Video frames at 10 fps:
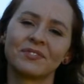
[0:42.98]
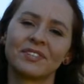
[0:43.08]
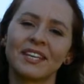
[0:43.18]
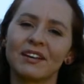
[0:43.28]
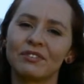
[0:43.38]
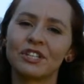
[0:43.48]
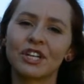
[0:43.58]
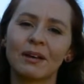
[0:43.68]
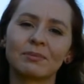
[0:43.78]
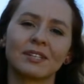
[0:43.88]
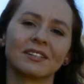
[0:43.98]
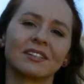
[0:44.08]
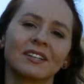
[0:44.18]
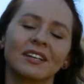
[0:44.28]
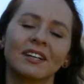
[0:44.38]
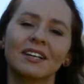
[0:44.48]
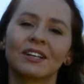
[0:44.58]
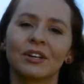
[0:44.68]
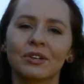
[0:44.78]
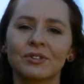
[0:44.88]
See, every chapter
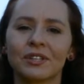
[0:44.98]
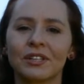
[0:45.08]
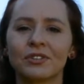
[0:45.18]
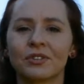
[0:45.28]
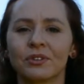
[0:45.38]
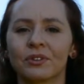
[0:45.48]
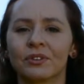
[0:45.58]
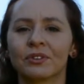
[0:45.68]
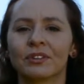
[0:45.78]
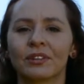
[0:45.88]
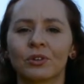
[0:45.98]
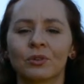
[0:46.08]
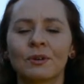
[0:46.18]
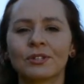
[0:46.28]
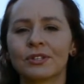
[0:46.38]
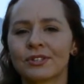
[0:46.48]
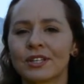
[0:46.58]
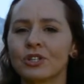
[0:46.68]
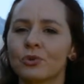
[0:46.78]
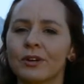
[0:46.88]
goes into, almost looks
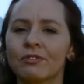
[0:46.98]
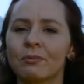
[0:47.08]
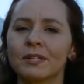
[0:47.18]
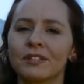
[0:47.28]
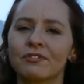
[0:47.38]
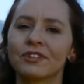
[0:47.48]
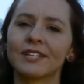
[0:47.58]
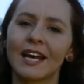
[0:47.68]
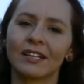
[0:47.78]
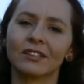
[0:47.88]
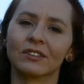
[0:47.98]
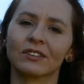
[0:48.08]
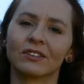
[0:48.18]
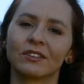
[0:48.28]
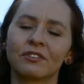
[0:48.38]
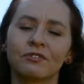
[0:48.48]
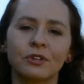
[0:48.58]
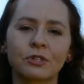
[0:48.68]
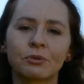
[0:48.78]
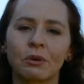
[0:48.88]
at joy from a different angle. The
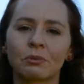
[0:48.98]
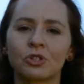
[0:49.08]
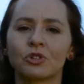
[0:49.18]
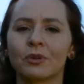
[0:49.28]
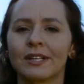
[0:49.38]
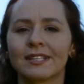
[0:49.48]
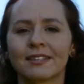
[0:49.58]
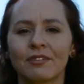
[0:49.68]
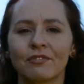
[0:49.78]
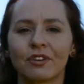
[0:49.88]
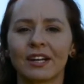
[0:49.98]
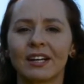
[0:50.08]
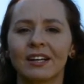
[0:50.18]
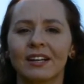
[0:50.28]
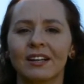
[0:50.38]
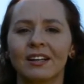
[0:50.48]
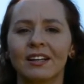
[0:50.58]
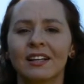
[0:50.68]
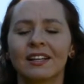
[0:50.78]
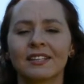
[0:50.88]
first one is joy in suffering.
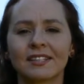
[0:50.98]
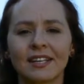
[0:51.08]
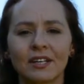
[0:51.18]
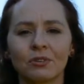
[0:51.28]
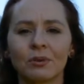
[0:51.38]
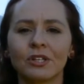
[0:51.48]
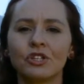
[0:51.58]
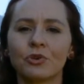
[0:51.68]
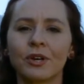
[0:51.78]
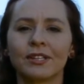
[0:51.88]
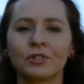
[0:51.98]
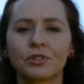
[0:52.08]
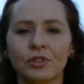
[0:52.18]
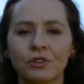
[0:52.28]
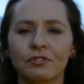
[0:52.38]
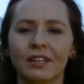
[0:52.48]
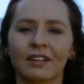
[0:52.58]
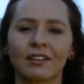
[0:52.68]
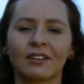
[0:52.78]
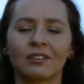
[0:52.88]
The second one, joy in serving.
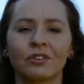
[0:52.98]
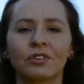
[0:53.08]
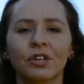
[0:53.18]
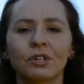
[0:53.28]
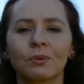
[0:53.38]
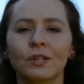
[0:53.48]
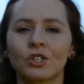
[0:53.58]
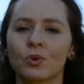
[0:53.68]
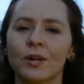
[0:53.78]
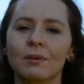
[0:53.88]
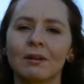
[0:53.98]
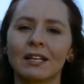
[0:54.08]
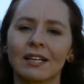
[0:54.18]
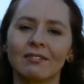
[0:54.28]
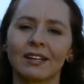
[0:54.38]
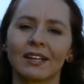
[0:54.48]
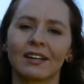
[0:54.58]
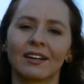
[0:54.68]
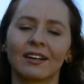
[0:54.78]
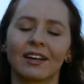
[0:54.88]
The third one, joy in believing.
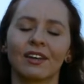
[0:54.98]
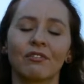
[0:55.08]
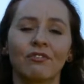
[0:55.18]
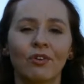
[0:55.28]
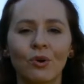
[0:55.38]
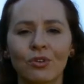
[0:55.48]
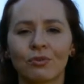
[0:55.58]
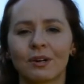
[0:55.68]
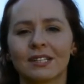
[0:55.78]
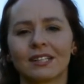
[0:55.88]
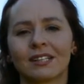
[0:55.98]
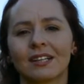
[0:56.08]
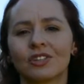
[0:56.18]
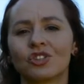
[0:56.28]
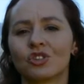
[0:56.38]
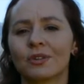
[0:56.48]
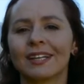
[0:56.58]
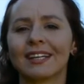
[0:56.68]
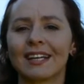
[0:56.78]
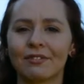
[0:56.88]
And the fourth one is joy
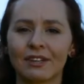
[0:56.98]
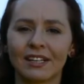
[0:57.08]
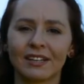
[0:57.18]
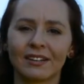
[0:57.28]
in giving.